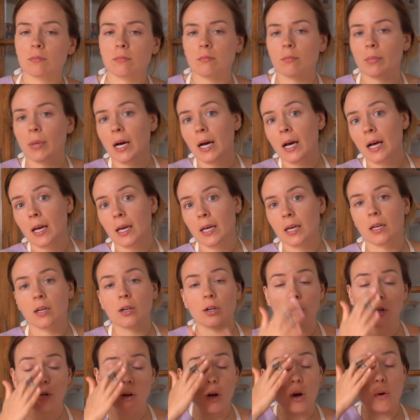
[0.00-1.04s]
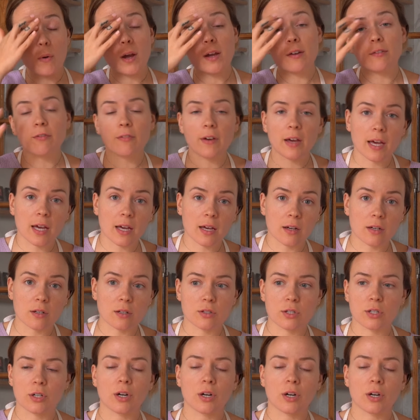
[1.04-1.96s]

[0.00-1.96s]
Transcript: Bye. Or, oh, I failed.